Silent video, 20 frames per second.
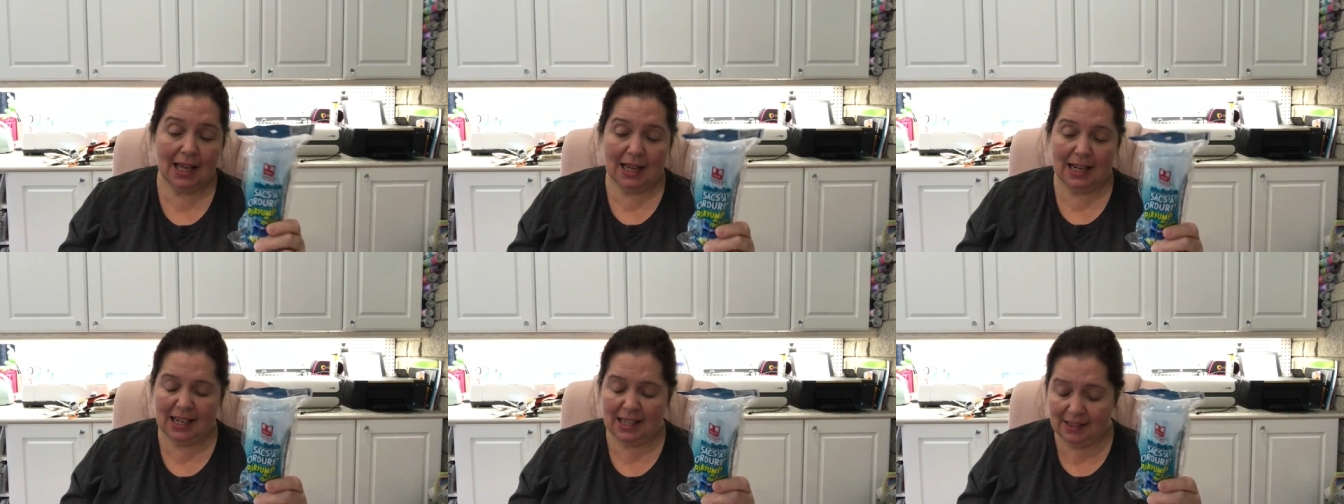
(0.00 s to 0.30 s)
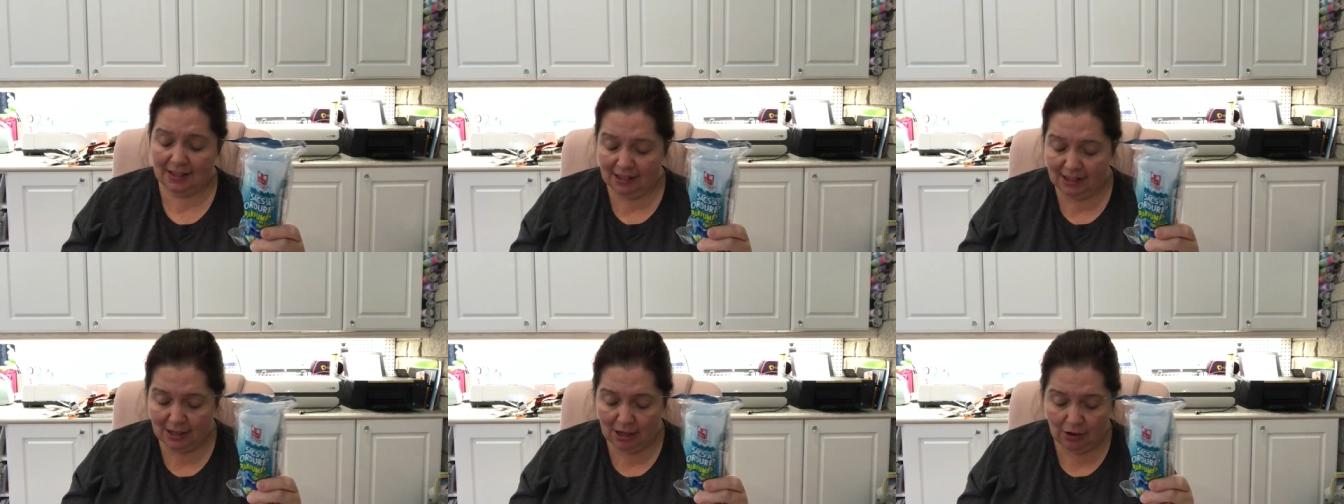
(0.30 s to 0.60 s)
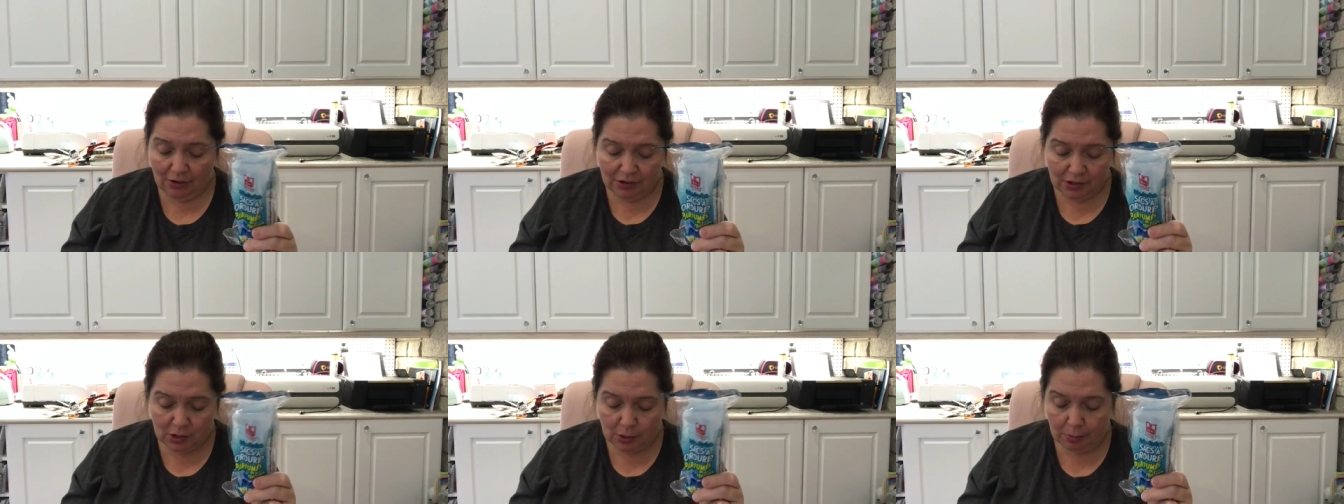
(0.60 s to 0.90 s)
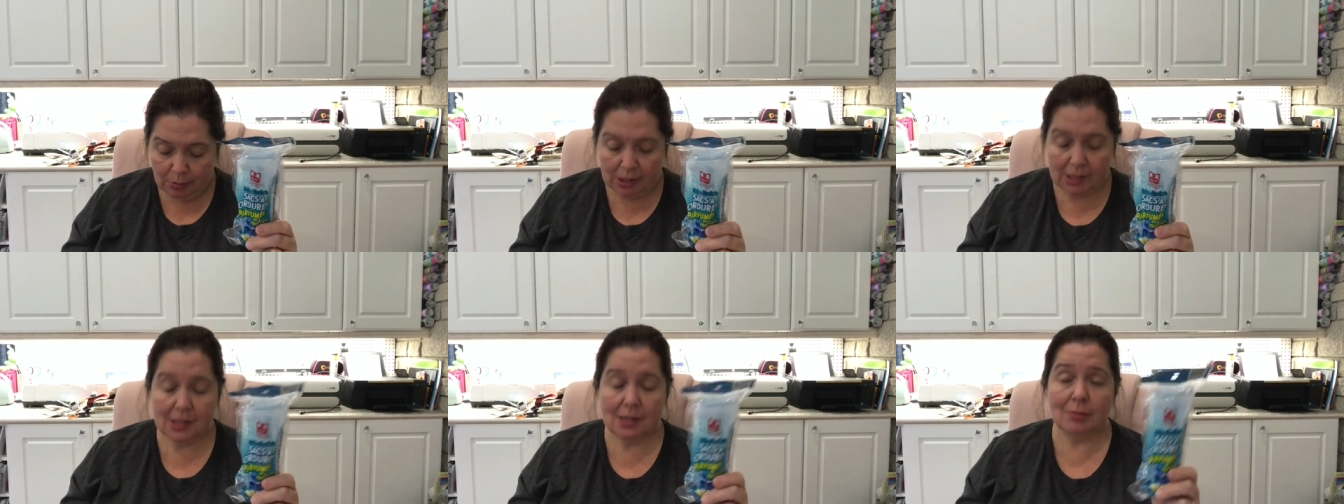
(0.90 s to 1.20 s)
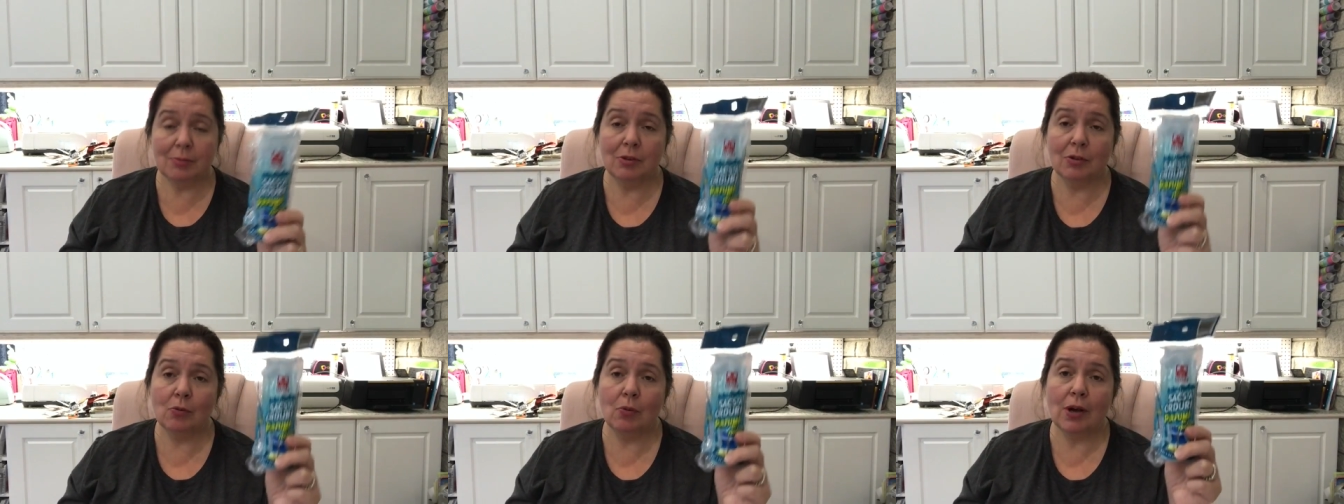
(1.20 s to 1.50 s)
And I think I also bought
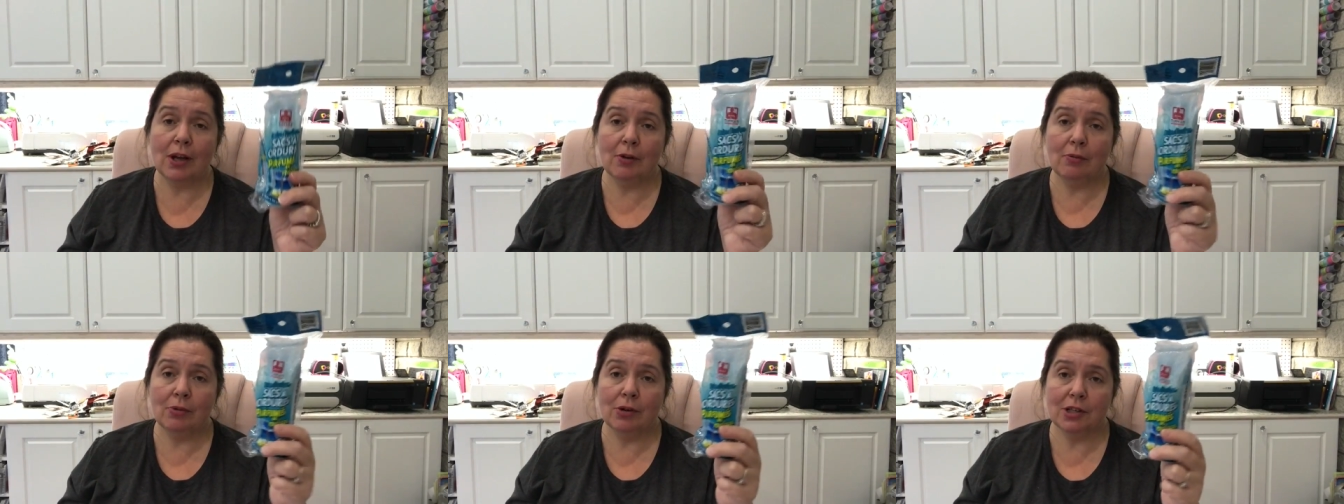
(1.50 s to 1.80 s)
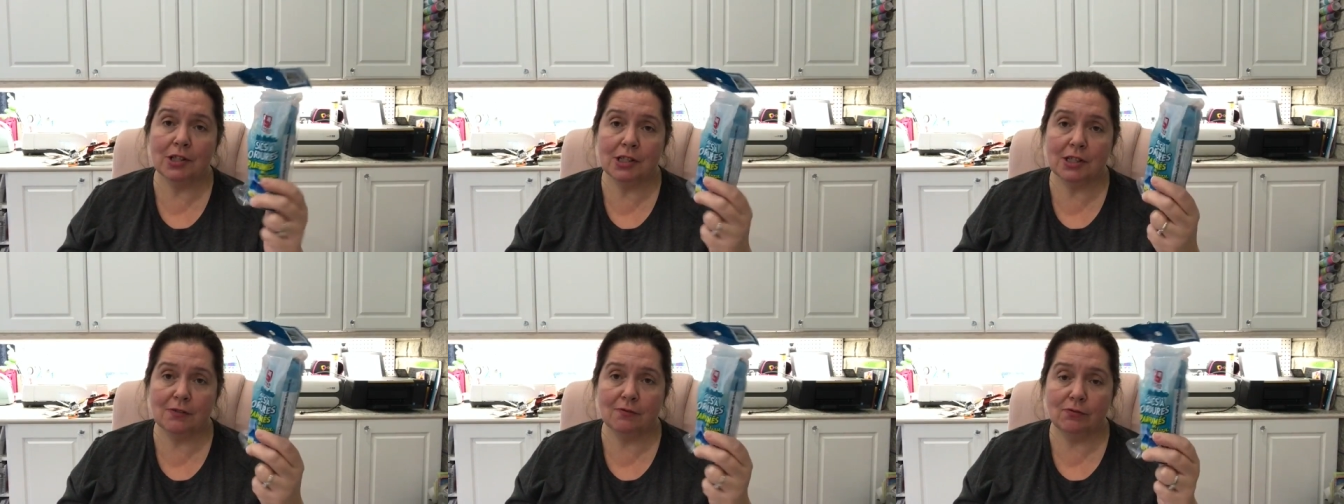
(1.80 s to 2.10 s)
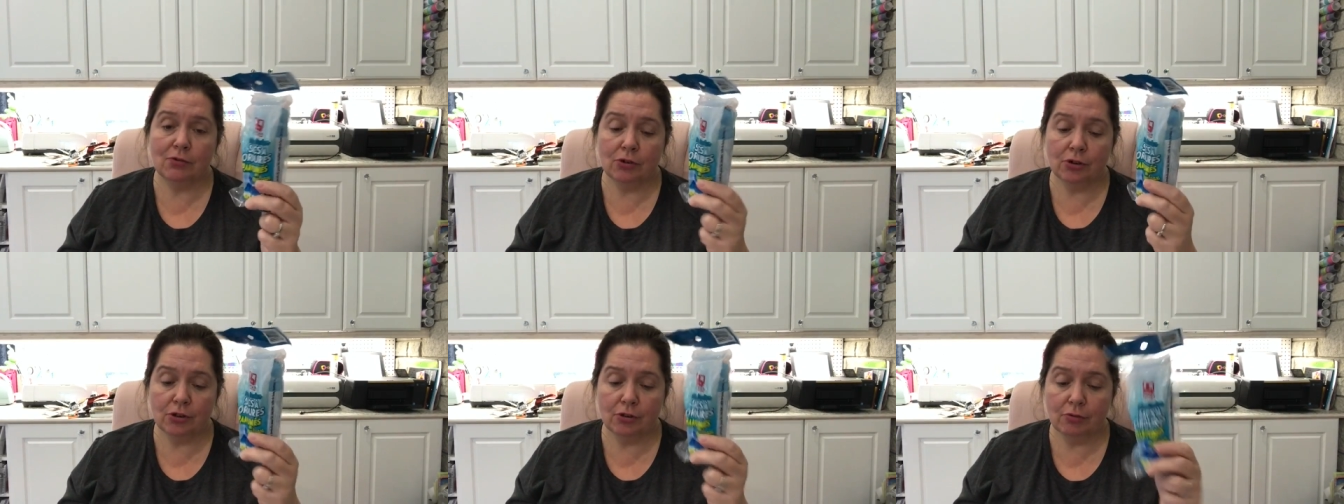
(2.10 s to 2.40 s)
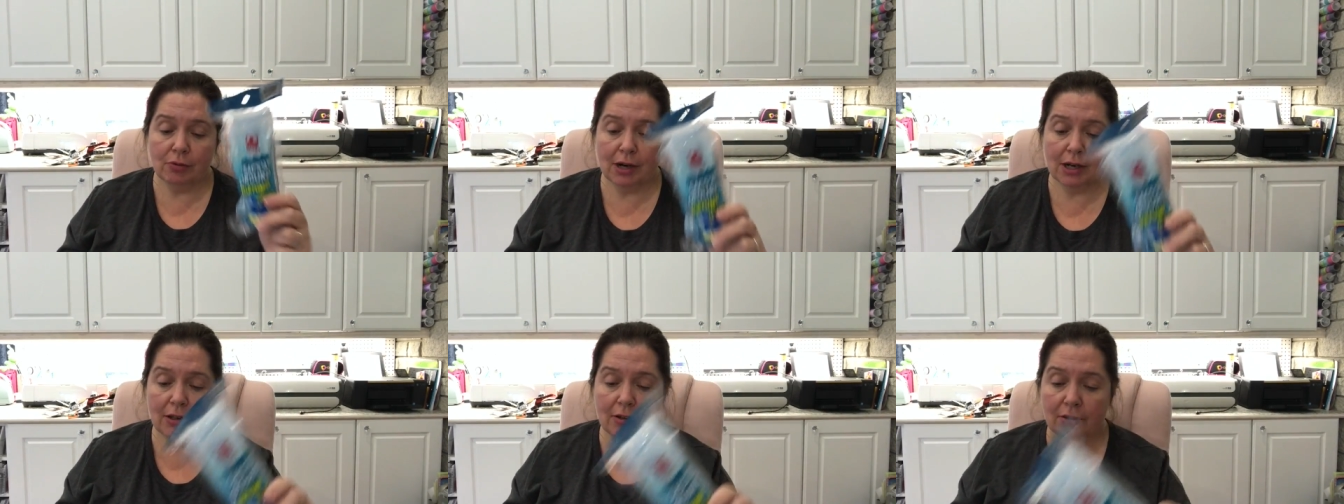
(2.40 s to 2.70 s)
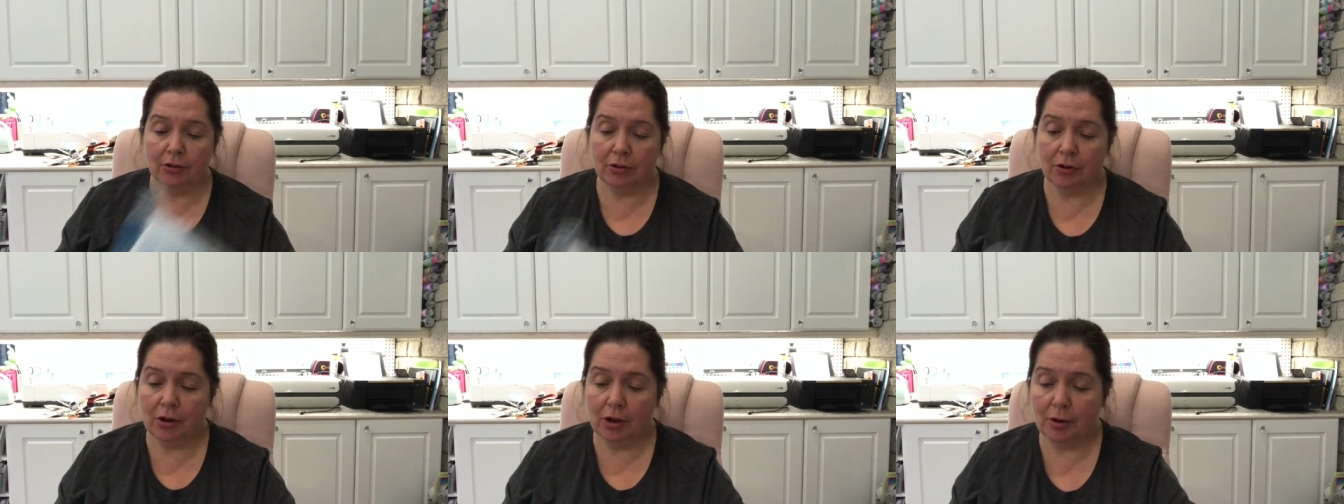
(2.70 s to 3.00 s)
some of the white ones for the
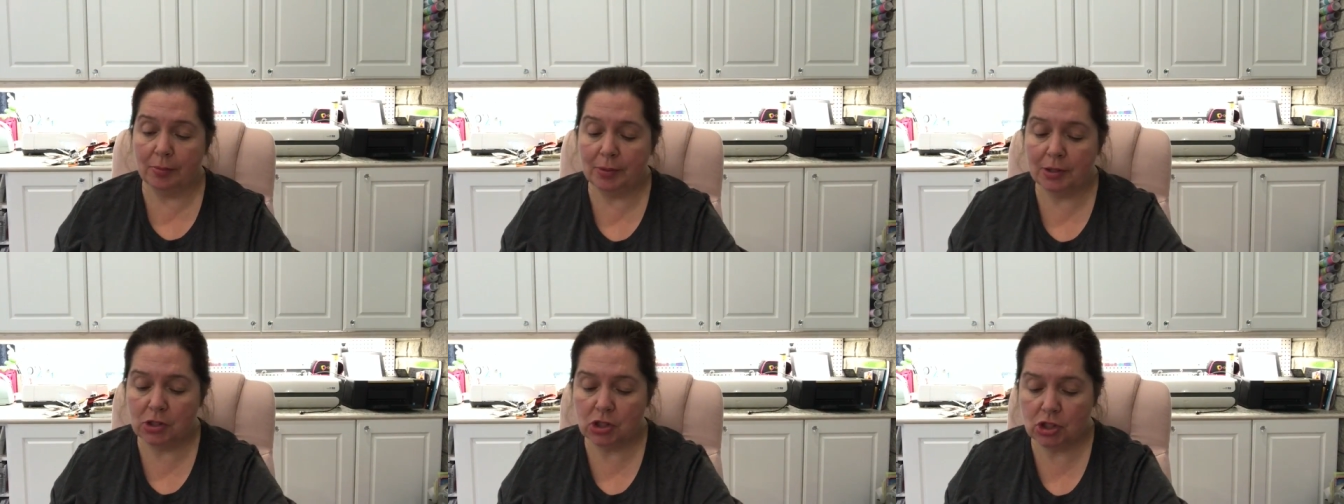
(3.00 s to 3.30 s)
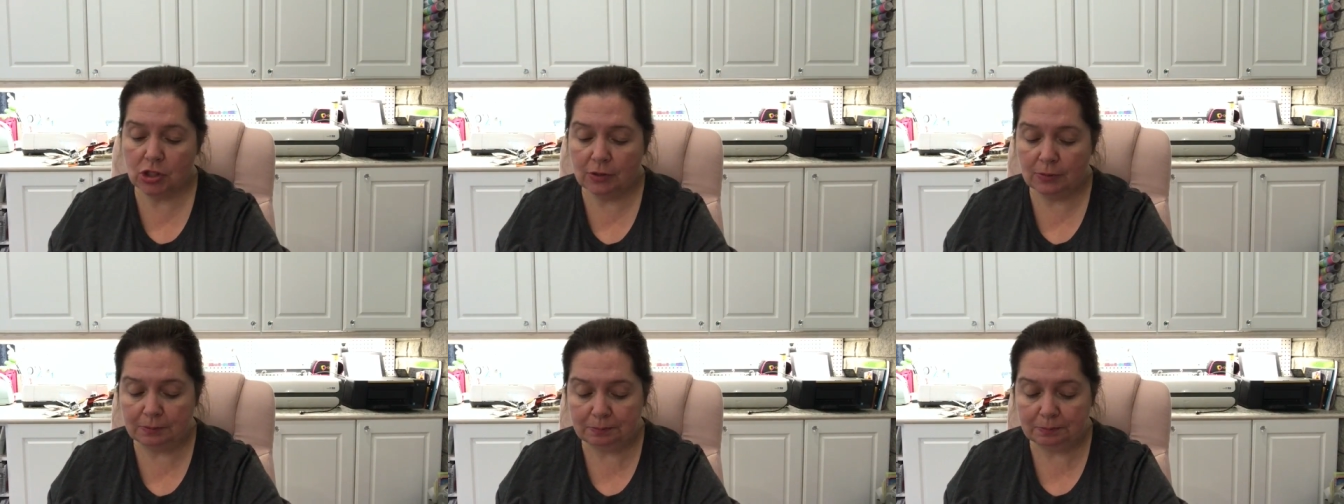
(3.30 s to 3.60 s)
regular garbage.